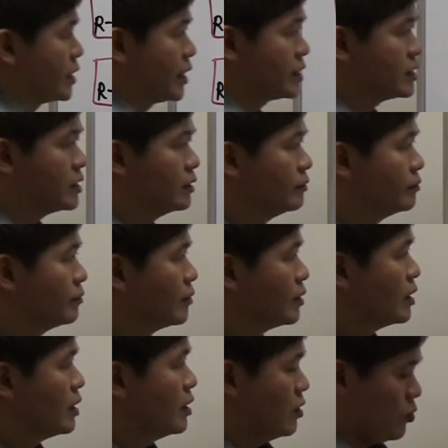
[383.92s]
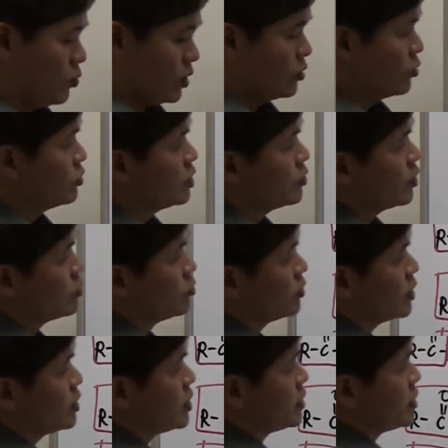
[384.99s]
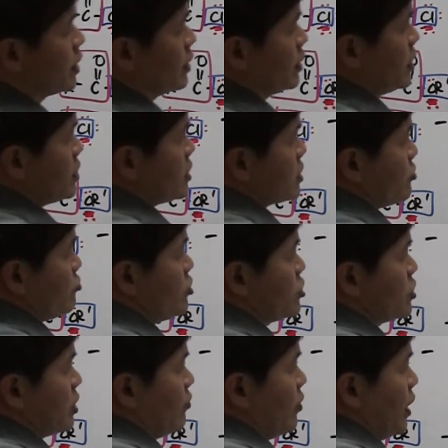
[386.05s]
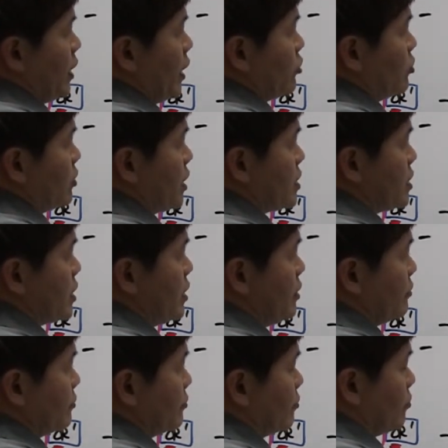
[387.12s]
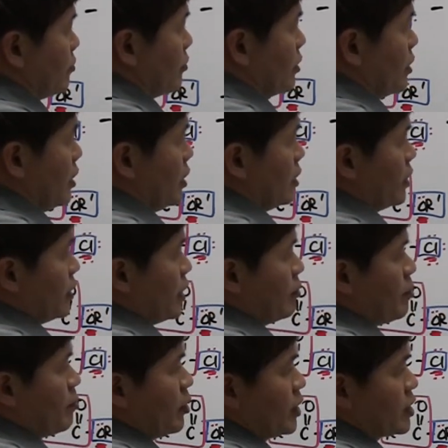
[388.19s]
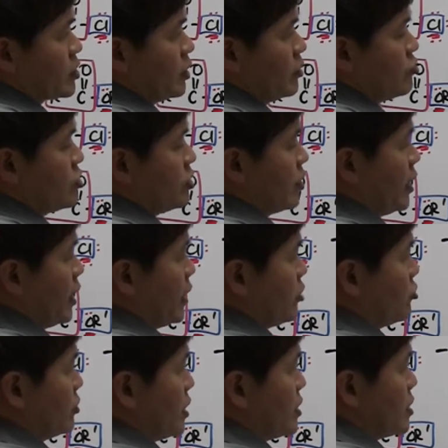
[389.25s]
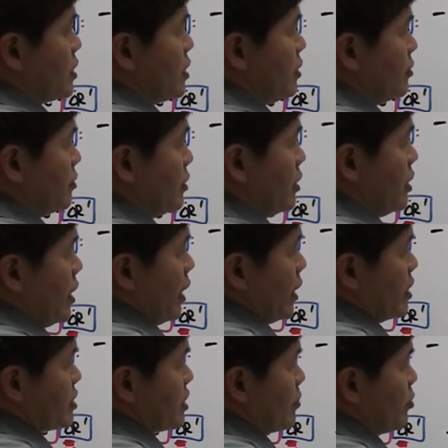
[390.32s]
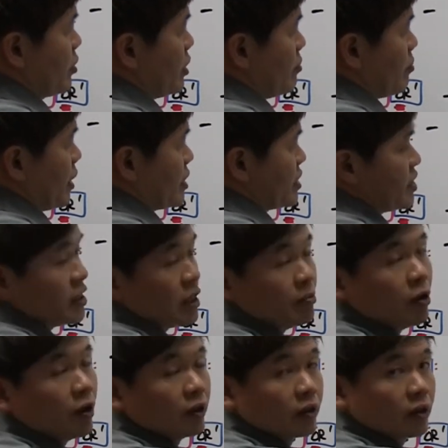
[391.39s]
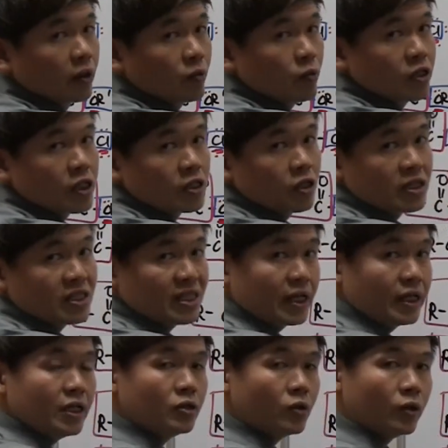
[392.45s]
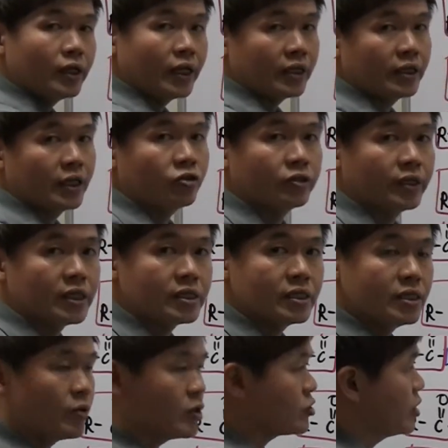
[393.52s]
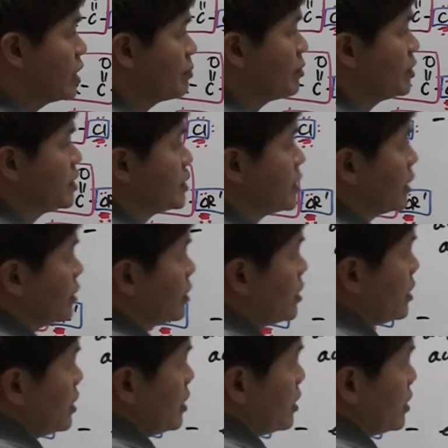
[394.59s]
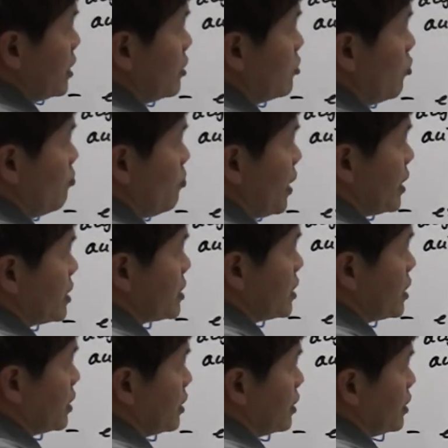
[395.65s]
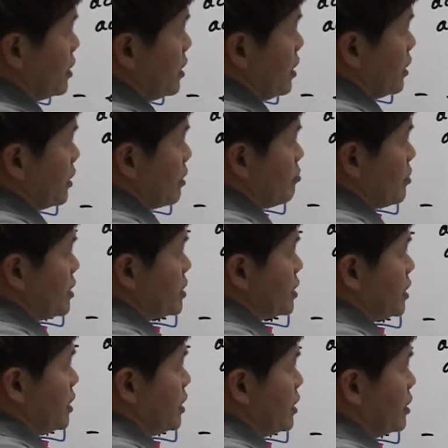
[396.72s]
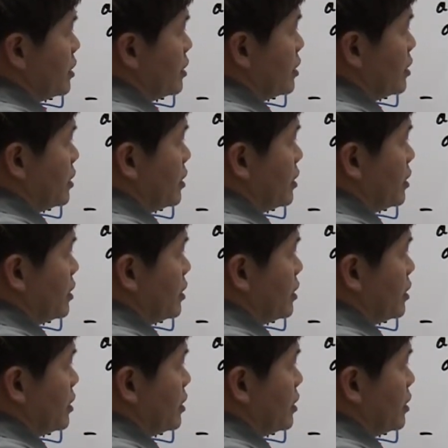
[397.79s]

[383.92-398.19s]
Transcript: is an ester. What, notice, what you notice is that this is a region of high electron density. The double bond has got a region of high electron density and it's separated by a single bond which has got slightly lower electron density. What's going to happen is that the lone pairs here can basically